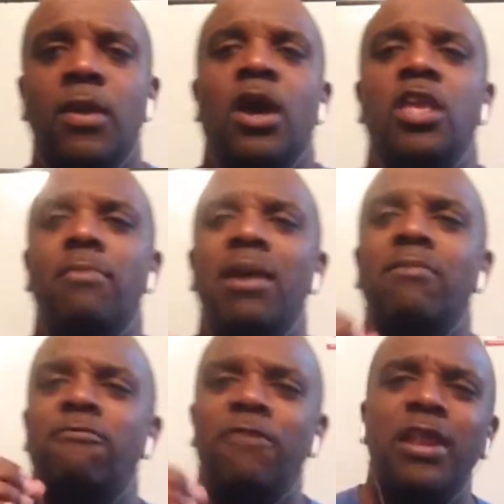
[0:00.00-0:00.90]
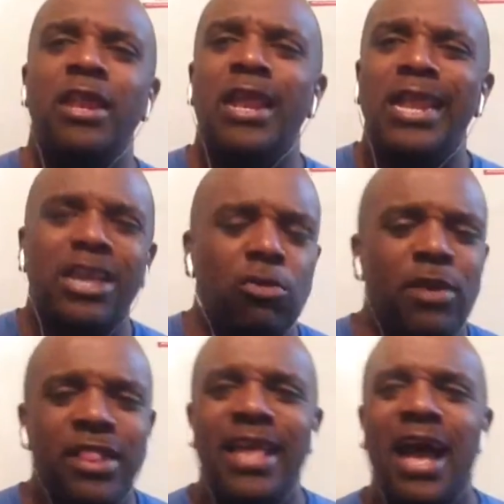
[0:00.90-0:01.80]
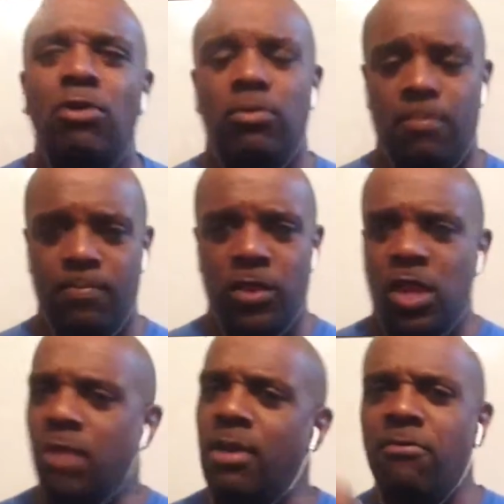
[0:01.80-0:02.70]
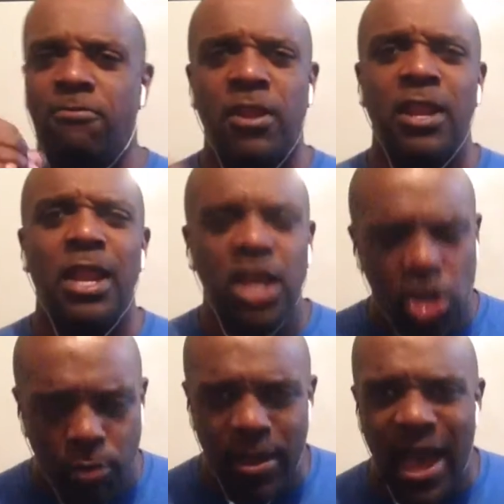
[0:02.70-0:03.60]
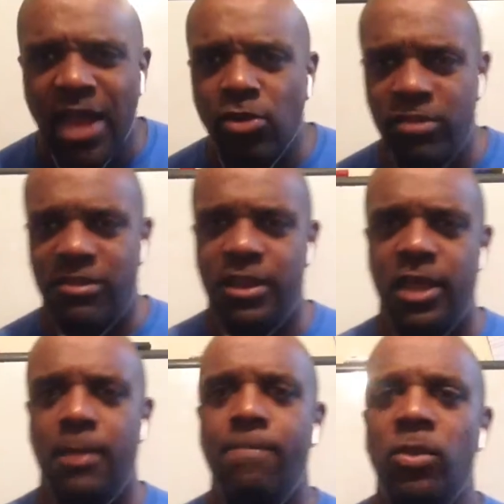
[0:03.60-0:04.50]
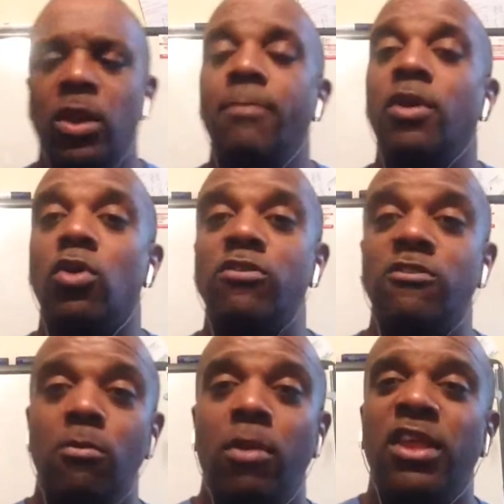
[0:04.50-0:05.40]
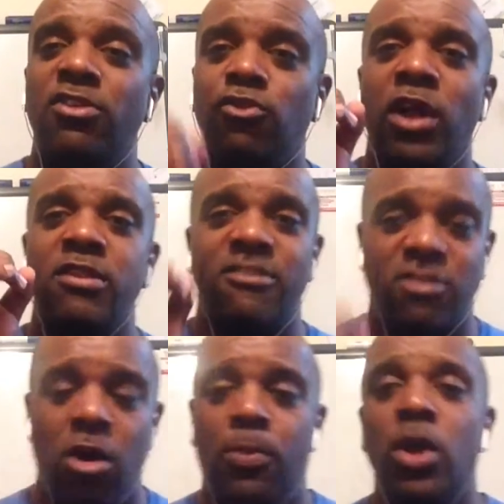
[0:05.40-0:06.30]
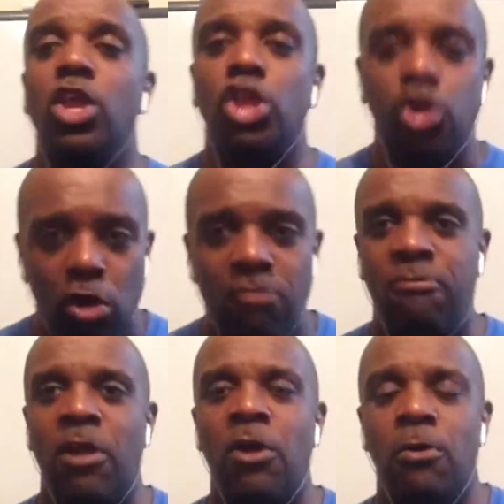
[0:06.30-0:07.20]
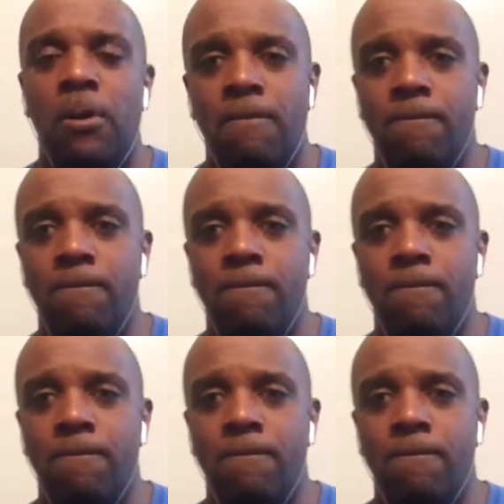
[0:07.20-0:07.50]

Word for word: and you may be feeling a little bit down, you may be feeling a little bit angry today because somebody is trying to stop your flow.